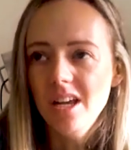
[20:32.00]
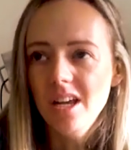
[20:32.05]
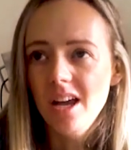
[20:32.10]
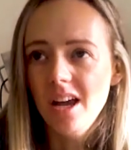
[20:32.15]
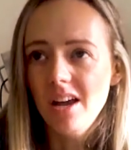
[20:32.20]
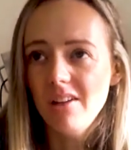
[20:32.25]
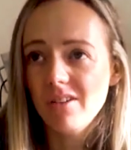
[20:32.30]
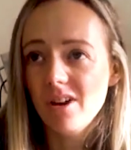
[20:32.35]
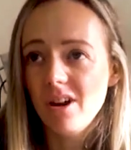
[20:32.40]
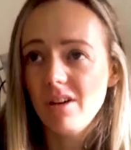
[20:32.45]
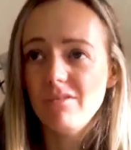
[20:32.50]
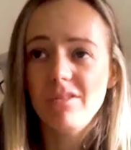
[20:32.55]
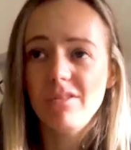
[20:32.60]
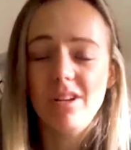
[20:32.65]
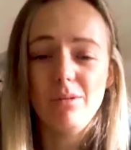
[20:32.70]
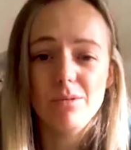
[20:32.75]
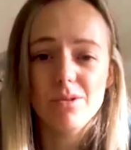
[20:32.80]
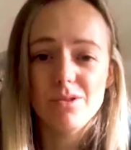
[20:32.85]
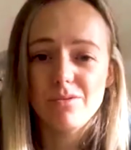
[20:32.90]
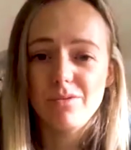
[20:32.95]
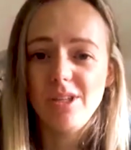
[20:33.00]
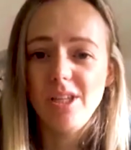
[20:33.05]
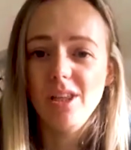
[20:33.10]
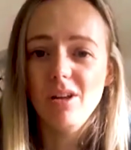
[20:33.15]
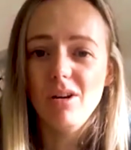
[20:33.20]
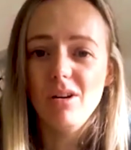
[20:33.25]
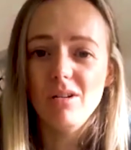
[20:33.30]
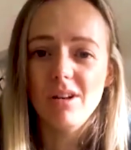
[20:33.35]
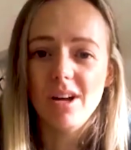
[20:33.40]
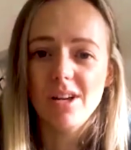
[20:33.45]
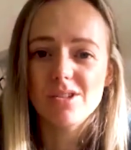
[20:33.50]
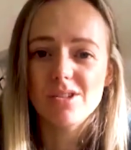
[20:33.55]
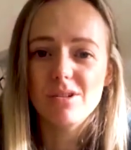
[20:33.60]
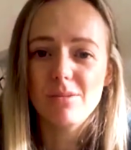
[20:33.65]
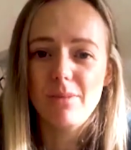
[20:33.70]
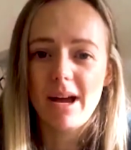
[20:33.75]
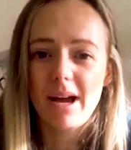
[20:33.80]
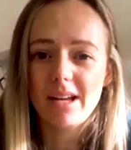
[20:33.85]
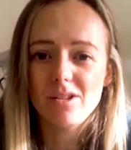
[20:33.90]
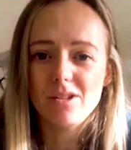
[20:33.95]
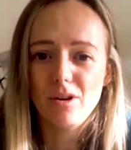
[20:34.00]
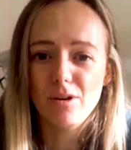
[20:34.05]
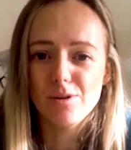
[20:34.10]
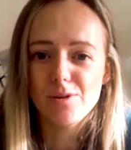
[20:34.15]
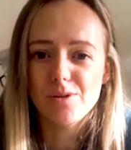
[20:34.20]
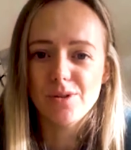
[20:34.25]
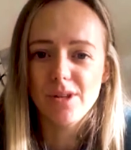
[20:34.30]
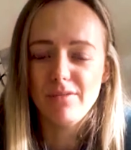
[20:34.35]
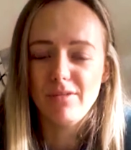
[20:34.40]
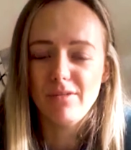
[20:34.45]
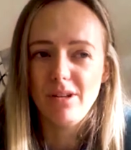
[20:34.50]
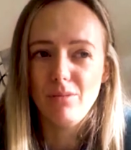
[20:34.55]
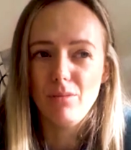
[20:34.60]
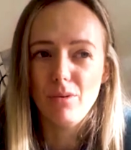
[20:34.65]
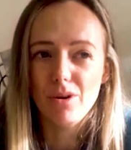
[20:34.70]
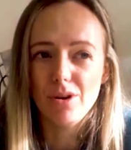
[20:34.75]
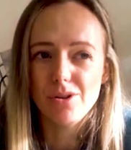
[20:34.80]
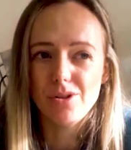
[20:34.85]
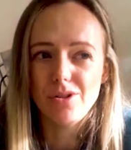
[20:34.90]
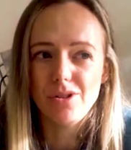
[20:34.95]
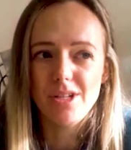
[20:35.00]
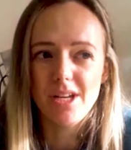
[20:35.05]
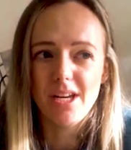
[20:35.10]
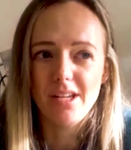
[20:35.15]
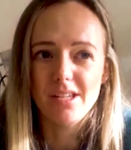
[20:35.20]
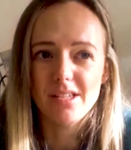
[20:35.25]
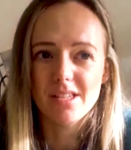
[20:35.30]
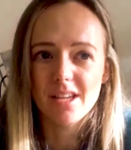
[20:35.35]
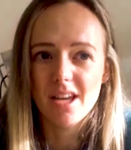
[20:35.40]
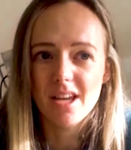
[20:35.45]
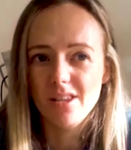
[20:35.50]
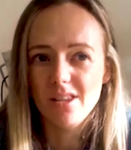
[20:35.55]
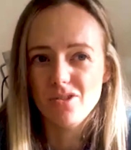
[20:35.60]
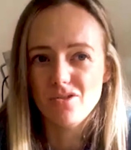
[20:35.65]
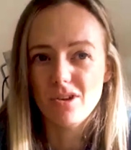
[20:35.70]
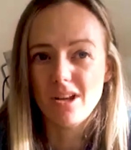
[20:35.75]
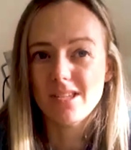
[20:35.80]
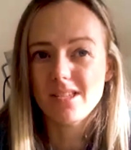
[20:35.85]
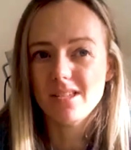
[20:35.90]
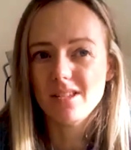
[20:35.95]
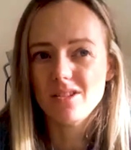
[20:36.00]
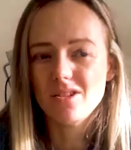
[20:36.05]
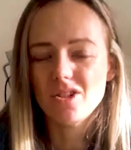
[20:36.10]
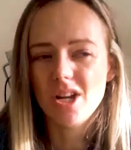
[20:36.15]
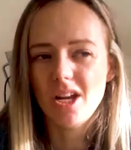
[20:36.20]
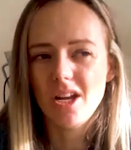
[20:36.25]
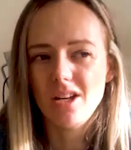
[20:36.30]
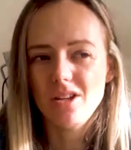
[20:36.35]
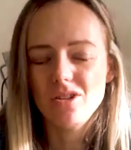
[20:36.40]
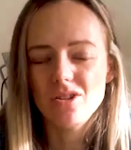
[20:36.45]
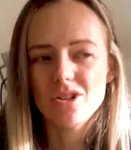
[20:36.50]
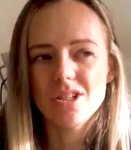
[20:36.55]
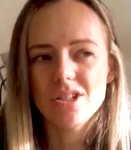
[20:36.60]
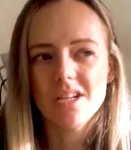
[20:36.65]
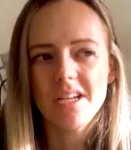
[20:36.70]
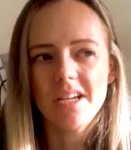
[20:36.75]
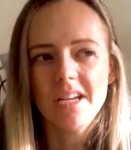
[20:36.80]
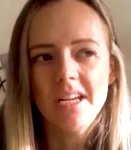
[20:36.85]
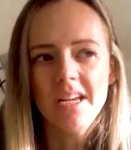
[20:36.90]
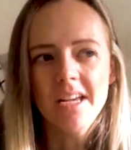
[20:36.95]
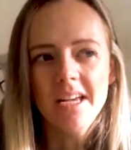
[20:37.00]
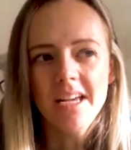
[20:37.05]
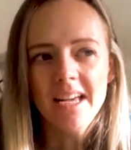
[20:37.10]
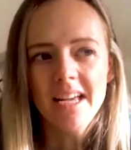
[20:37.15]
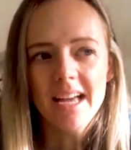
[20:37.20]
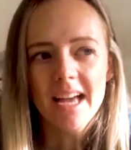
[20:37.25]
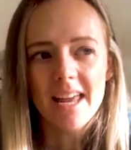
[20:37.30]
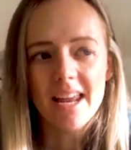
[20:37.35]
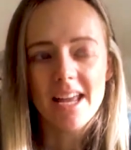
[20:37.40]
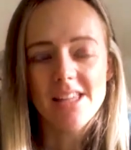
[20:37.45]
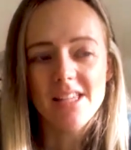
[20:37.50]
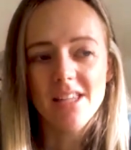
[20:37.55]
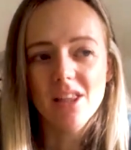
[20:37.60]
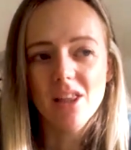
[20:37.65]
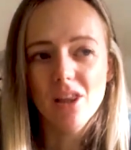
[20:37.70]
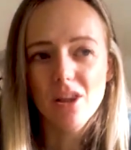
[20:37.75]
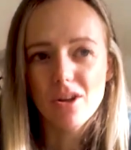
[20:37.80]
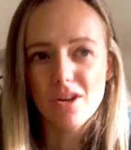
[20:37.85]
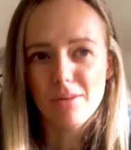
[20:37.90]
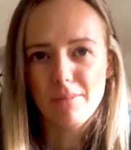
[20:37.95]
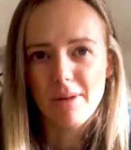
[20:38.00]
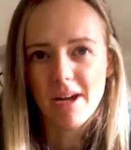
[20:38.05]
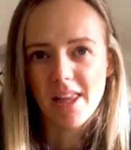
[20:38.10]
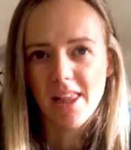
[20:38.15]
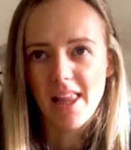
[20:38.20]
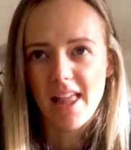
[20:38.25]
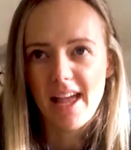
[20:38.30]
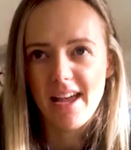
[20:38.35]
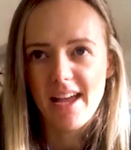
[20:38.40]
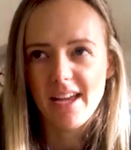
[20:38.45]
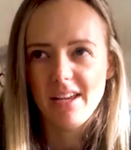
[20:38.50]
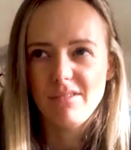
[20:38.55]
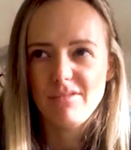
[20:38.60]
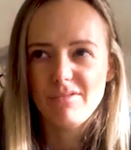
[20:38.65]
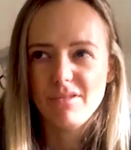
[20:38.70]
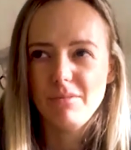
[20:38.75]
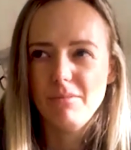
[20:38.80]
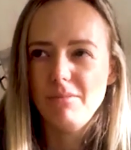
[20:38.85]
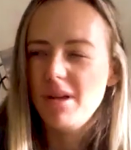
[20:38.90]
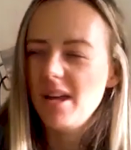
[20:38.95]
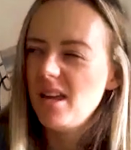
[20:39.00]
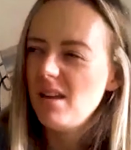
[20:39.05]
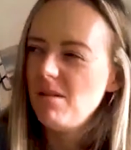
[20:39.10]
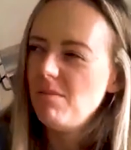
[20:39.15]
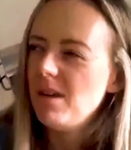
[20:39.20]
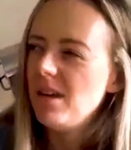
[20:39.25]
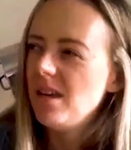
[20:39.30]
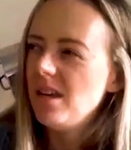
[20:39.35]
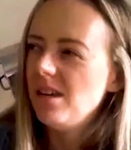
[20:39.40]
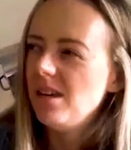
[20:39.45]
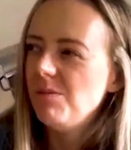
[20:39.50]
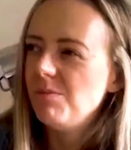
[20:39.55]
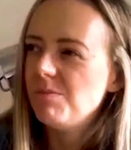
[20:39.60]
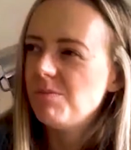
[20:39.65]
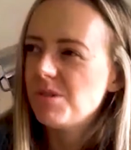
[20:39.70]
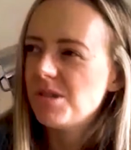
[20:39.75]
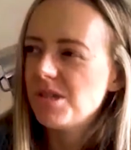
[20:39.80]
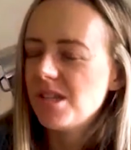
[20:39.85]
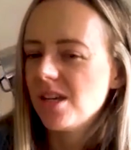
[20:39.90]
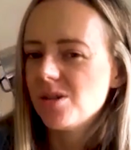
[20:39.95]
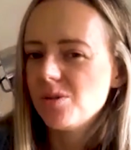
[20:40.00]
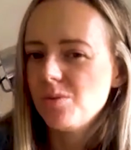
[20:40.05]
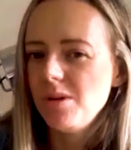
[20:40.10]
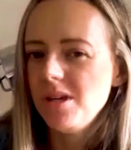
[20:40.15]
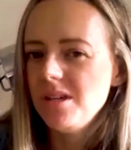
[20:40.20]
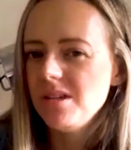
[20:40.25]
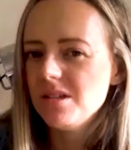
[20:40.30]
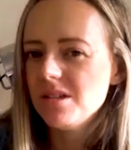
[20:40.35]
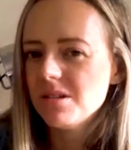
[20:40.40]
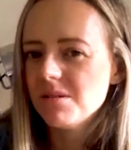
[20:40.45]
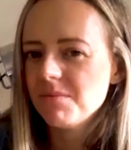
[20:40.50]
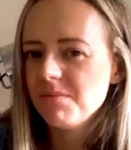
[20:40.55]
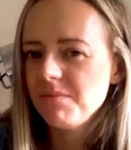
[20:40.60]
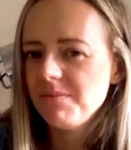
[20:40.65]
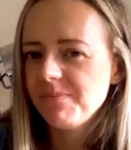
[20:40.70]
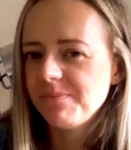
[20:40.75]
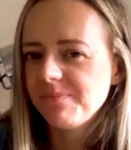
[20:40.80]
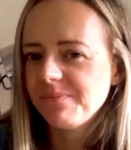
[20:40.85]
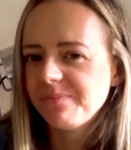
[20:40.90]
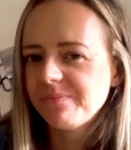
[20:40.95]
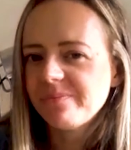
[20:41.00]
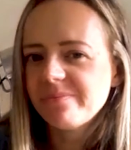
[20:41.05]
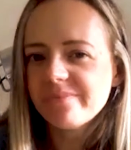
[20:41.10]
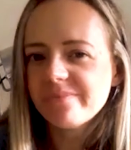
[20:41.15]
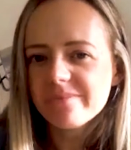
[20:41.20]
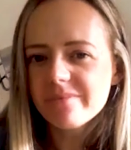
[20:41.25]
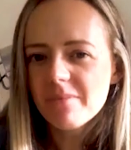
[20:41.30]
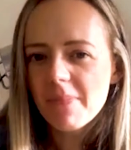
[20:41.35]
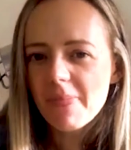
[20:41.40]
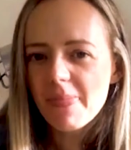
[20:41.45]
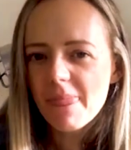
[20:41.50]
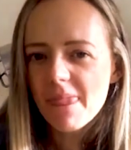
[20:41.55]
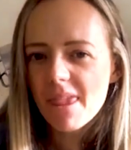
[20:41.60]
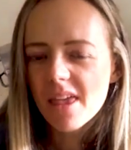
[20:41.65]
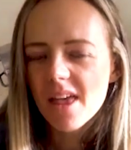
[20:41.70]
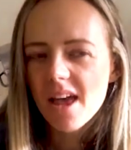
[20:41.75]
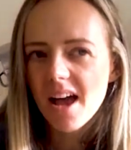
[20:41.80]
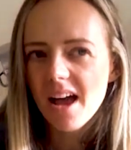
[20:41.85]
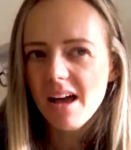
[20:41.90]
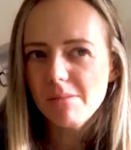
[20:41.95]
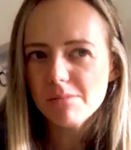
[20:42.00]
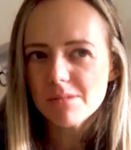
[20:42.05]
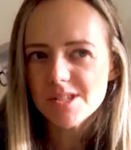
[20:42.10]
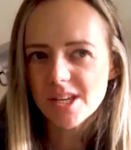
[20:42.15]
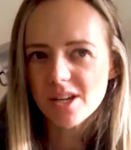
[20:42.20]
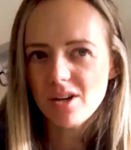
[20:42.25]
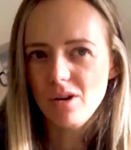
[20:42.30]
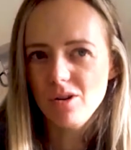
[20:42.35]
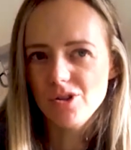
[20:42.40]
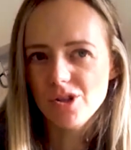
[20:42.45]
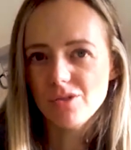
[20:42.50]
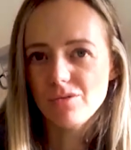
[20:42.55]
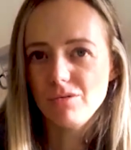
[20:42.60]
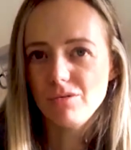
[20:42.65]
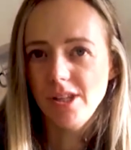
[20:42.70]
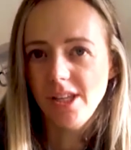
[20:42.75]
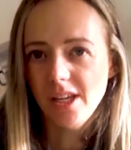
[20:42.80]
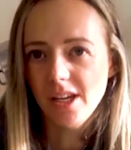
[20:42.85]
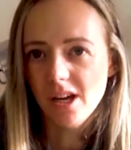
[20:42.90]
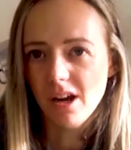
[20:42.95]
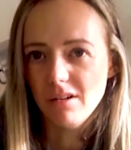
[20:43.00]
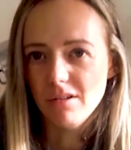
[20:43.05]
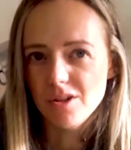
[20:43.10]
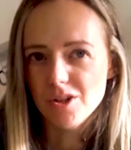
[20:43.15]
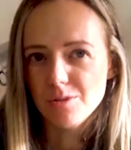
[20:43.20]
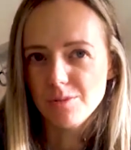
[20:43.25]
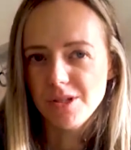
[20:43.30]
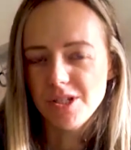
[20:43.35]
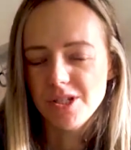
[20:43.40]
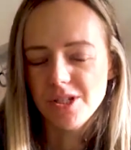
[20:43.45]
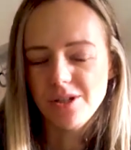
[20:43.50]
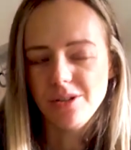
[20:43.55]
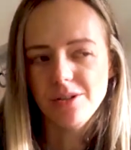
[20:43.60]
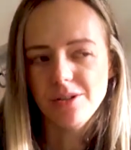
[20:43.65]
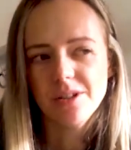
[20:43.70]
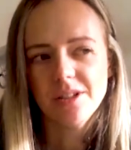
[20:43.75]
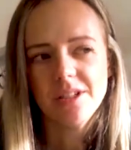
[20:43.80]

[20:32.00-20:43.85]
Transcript: Uh, recovery was really long. I had to go back to hospital every one or two days to get the dressings changed and I didn't look at my leg for maybe six weeks. Um, psychologist really encouraged me to.